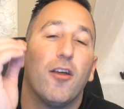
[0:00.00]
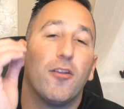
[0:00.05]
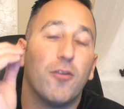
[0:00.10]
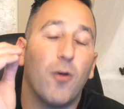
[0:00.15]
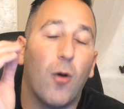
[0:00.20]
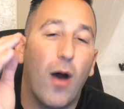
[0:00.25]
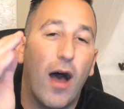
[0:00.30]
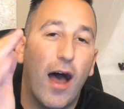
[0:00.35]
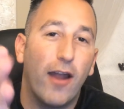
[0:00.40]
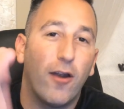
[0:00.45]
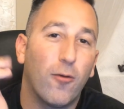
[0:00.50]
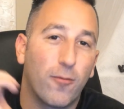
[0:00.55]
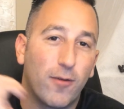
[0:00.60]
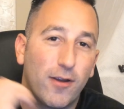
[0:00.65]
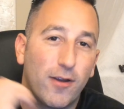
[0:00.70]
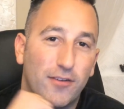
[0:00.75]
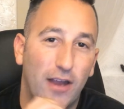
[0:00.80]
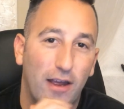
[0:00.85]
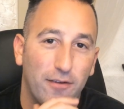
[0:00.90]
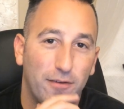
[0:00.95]
so i don't
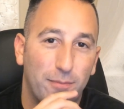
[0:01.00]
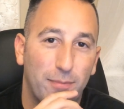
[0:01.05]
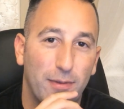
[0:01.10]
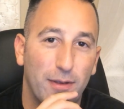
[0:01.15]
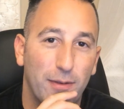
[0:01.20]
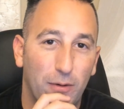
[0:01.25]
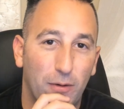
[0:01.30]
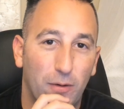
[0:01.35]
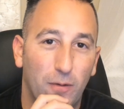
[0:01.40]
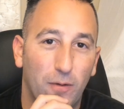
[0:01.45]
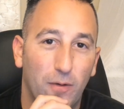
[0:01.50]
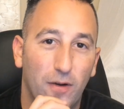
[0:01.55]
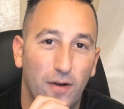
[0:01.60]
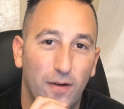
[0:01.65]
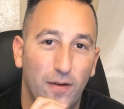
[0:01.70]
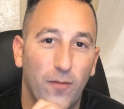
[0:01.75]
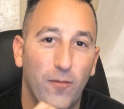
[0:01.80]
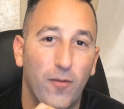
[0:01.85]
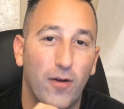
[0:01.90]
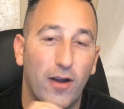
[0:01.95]
reach out to people
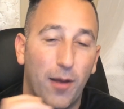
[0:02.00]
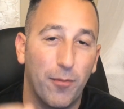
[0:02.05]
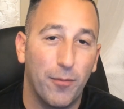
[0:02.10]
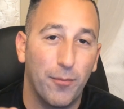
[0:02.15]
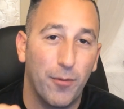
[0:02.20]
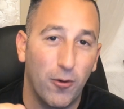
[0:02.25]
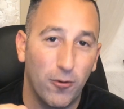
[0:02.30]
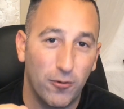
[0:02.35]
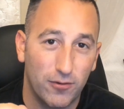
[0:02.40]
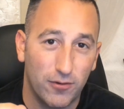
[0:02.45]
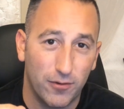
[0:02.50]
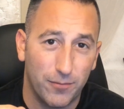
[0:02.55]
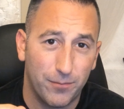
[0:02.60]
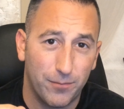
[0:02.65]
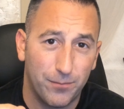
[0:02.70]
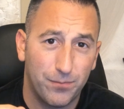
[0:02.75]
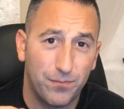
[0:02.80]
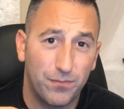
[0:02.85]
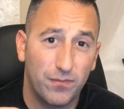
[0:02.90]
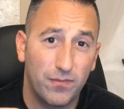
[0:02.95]
when i'm emotional
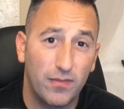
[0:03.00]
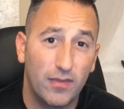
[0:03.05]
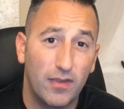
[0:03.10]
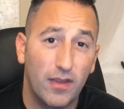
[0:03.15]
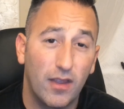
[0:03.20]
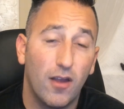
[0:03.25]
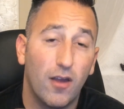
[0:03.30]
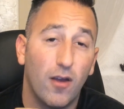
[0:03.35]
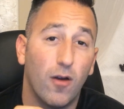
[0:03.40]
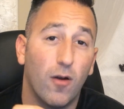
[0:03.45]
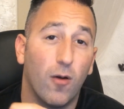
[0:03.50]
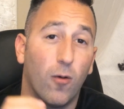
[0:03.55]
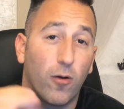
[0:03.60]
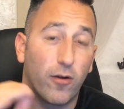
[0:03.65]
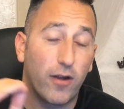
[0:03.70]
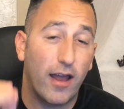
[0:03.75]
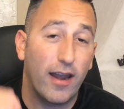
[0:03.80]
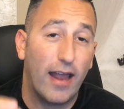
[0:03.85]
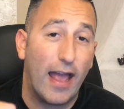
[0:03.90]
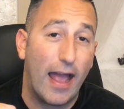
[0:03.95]

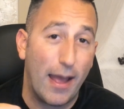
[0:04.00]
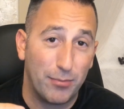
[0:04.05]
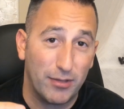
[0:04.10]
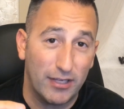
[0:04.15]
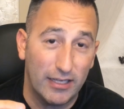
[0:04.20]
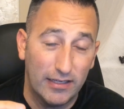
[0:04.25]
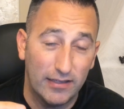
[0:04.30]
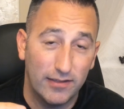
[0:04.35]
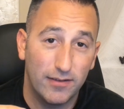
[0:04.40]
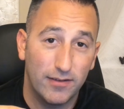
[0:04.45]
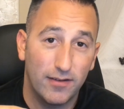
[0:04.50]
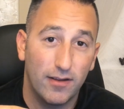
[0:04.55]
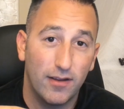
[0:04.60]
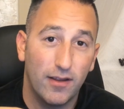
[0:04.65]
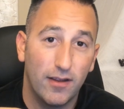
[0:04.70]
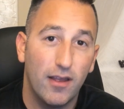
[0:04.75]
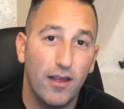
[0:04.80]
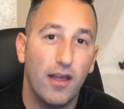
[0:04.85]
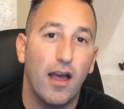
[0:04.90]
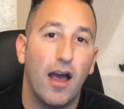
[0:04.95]
or not happy
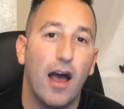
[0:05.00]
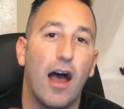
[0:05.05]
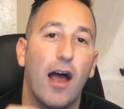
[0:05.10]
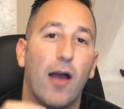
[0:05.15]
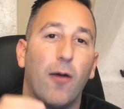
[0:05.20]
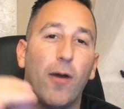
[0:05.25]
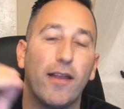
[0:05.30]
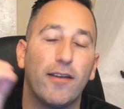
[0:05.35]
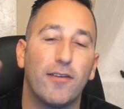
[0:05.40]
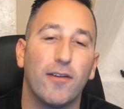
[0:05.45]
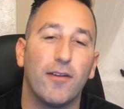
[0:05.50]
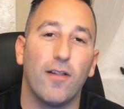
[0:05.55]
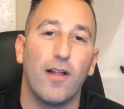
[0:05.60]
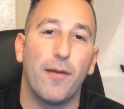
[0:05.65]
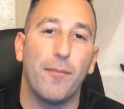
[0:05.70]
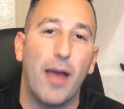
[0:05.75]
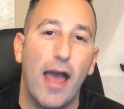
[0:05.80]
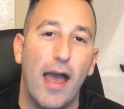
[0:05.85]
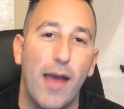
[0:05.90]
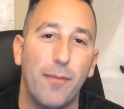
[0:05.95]
i wait till
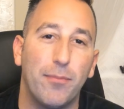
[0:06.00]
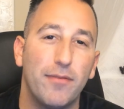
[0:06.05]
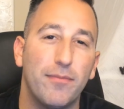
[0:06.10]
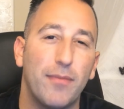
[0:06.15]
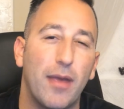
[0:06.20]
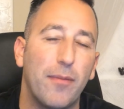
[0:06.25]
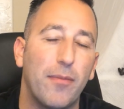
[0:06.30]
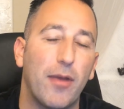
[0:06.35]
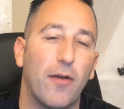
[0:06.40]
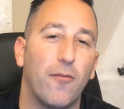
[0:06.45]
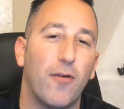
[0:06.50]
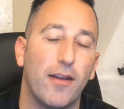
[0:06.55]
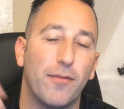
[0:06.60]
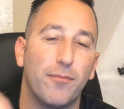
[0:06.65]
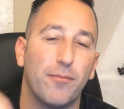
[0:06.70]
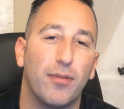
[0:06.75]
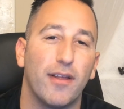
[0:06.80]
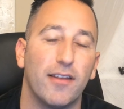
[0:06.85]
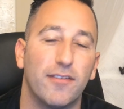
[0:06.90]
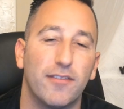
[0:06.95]
i'm happy maybe i went
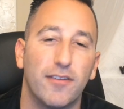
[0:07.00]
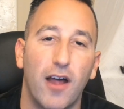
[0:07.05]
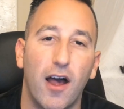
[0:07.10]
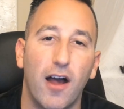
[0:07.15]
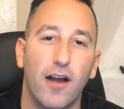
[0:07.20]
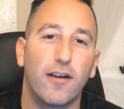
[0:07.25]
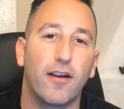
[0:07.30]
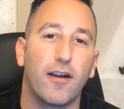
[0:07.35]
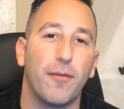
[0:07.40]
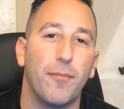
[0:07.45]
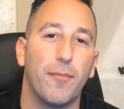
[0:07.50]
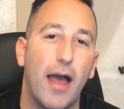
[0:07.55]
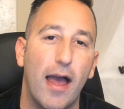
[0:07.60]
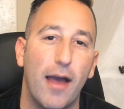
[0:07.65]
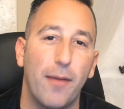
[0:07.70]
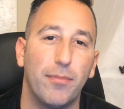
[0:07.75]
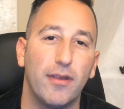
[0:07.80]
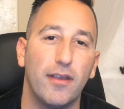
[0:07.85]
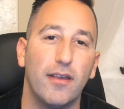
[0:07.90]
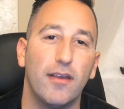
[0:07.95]
and played soccer i'm
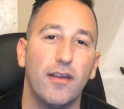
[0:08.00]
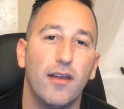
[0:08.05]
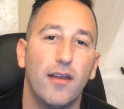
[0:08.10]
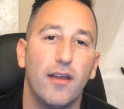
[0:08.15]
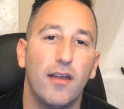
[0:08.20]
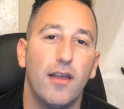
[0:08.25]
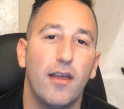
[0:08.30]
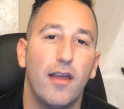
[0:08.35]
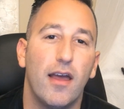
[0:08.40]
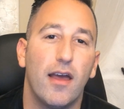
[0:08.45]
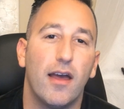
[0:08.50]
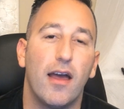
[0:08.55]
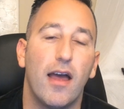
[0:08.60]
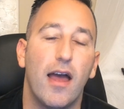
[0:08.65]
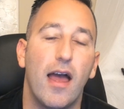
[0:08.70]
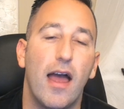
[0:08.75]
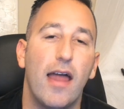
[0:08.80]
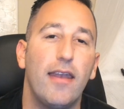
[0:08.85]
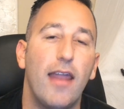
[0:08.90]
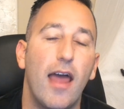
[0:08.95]
happy
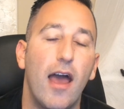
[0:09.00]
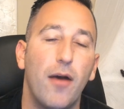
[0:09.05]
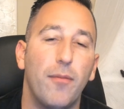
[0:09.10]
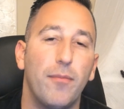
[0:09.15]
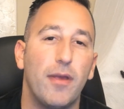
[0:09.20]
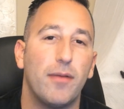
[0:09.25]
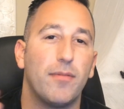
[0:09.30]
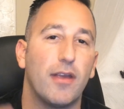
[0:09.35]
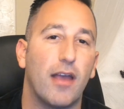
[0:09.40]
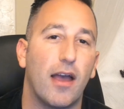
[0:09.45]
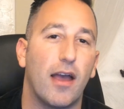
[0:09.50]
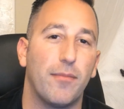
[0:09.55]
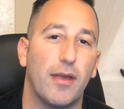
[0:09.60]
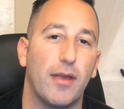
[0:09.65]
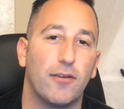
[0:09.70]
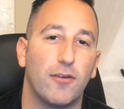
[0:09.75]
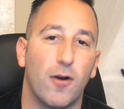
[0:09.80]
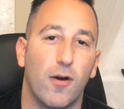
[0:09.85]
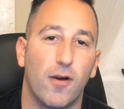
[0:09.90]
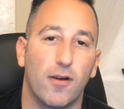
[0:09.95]
and now maybe I
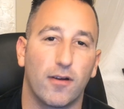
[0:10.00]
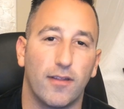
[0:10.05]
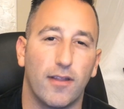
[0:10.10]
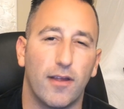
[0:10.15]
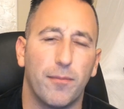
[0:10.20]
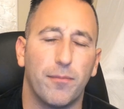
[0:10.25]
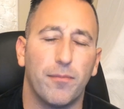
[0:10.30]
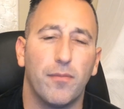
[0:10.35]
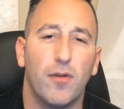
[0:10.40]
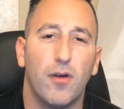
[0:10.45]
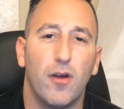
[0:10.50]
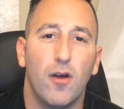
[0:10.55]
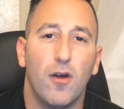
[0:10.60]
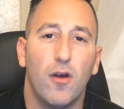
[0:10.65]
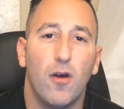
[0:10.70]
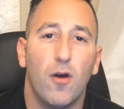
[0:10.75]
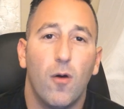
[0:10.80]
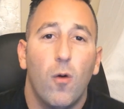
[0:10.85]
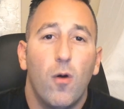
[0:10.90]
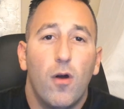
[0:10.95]
may talk to them,
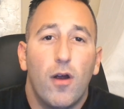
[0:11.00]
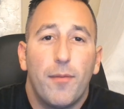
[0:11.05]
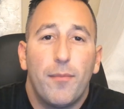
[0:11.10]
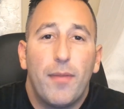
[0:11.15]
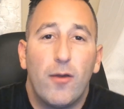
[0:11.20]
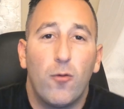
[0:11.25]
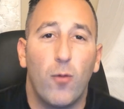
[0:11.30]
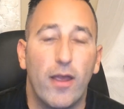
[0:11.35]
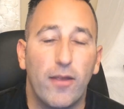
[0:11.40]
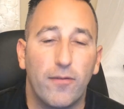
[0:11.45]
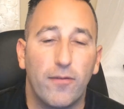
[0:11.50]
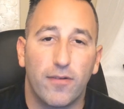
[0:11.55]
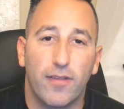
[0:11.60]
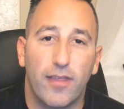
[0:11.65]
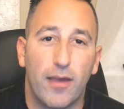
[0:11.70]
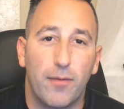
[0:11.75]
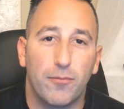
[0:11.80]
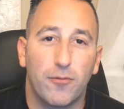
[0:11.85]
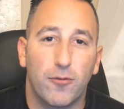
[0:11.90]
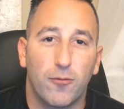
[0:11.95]
or I may wait for
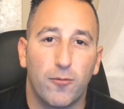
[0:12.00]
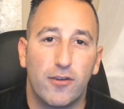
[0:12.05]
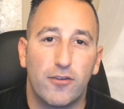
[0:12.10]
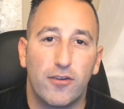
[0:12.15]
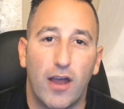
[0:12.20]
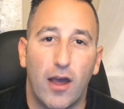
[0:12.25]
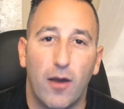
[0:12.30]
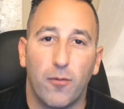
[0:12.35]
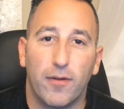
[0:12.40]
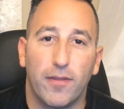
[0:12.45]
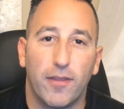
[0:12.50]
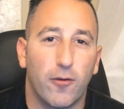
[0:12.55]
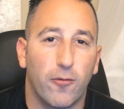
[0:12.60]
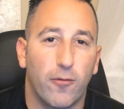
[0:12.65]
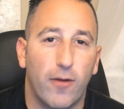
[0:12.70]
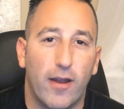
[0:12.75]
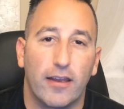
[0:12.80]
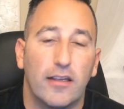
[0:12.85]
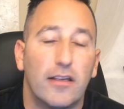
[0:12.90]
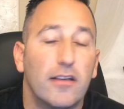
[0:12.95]
them to reach out when they're
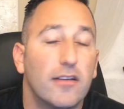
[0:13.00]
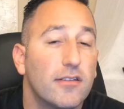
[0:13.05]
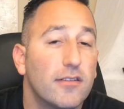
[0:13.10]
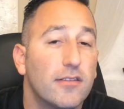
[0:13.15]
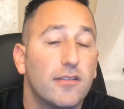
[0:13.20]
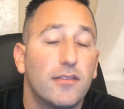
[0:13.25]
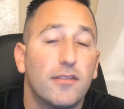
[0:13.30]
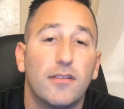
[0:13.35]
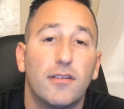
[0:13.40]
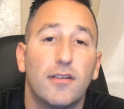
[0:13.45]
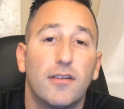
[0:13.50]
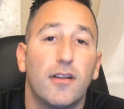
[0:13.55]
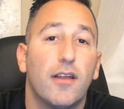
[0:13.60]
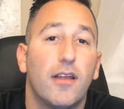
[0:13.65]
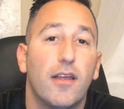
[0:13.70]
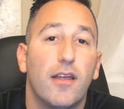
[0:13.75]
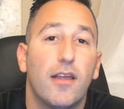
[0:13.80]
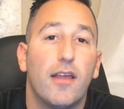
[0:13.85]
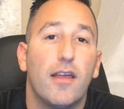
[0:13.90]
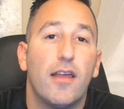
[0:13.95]
ready.
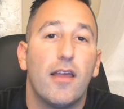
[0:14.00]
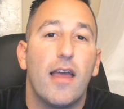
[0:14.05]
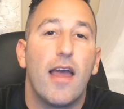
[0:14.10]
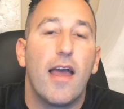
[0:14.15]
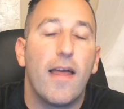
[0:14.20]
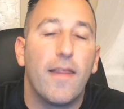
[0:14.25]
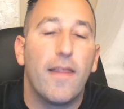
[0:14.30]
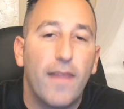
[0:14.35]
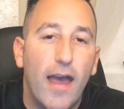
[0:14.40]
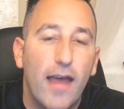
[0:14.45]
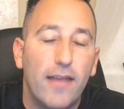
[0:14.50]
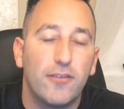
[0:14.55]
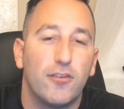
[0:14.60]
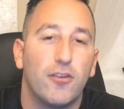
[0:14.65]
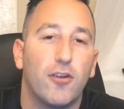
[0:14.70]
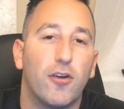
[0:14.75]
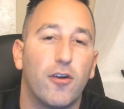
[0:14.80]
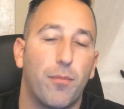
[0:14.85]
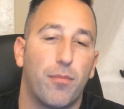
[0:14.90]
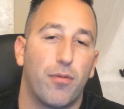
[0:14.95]
And
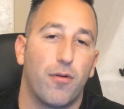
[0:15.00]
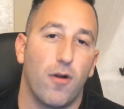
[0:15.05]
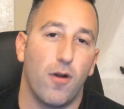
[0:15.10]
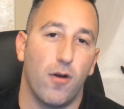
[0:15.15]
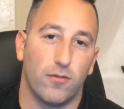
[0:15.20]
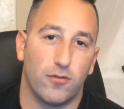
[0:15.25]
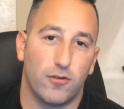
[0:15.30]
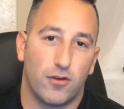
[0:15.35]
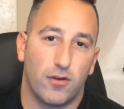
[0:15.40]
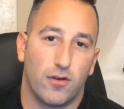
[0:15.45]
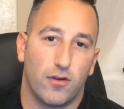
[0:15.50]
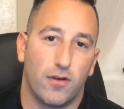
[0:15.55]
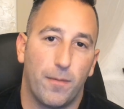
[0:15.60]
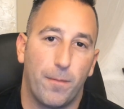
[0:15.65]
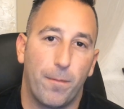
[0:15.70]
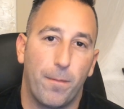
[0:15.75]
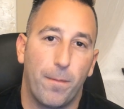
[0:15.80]
that's your approach.